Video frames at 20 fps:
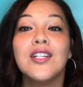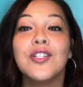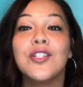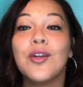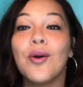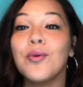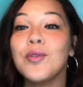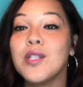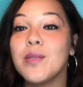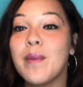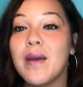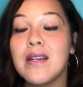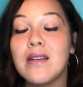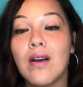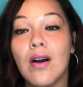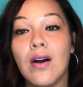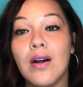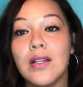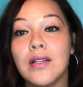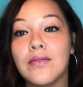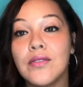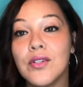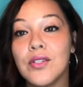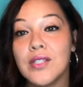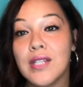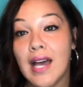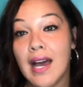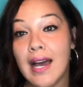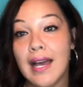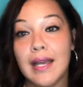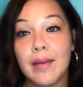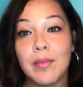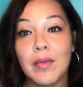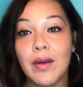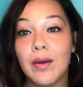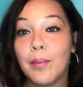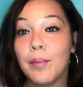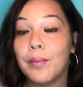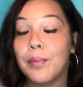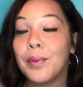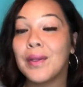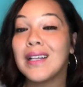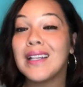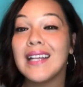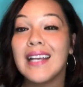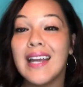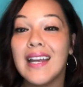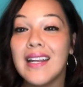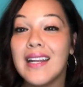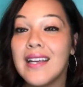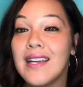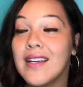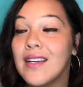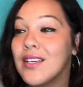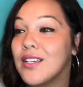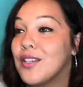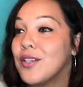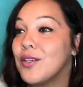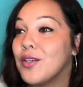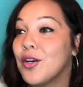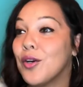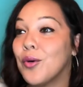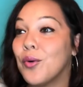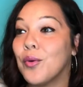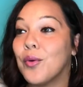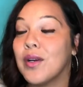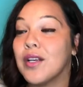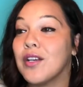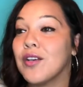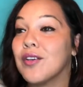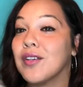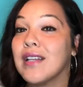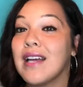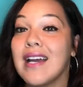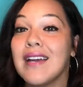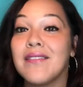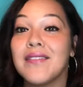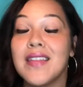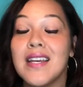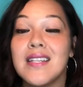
don't spend all of your time planning, you know, your life.